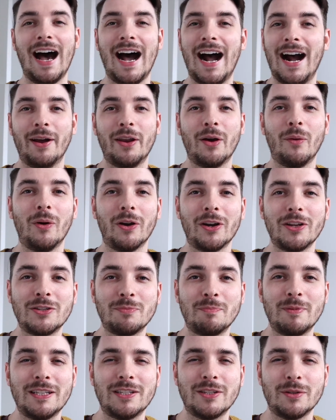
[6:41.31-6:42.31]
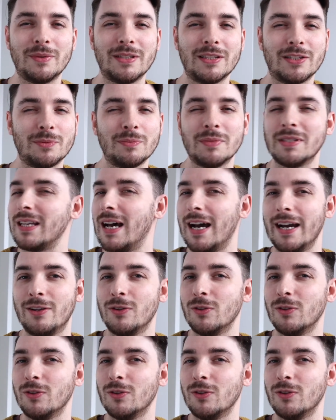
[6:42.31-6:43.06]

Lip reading: and I want to be doing some side